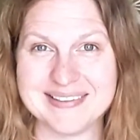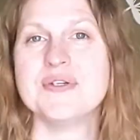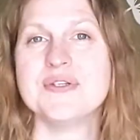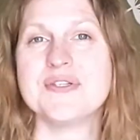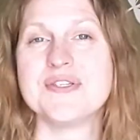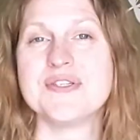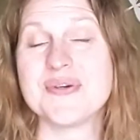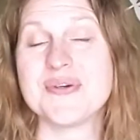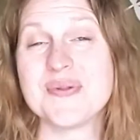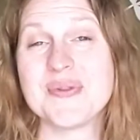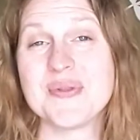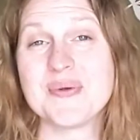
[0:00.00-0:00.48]

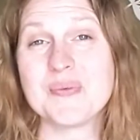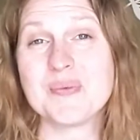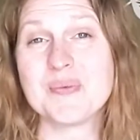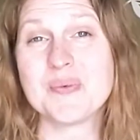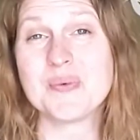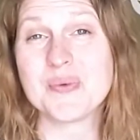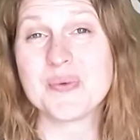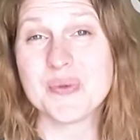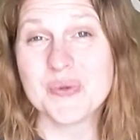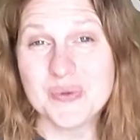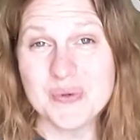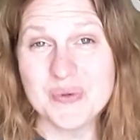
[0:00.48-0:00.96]
So the
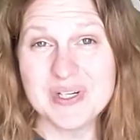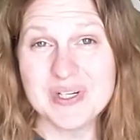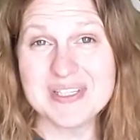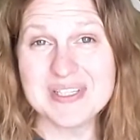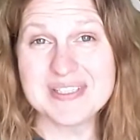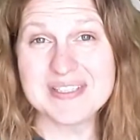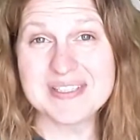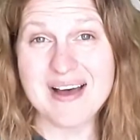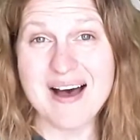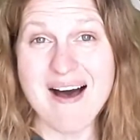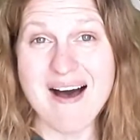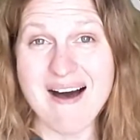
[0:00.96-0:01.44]

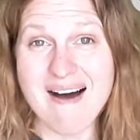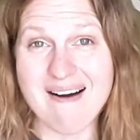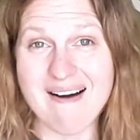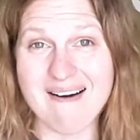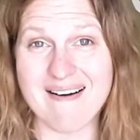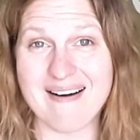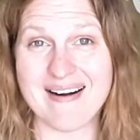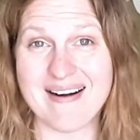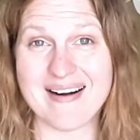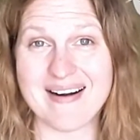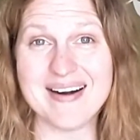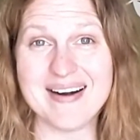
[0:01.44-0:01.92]
rules
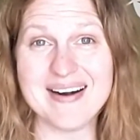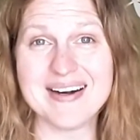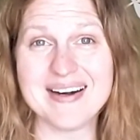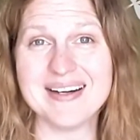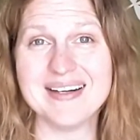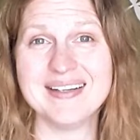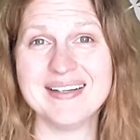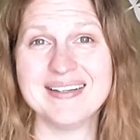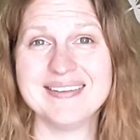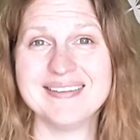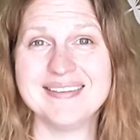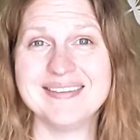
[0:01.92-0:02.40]

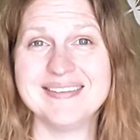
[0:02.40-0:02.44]
are,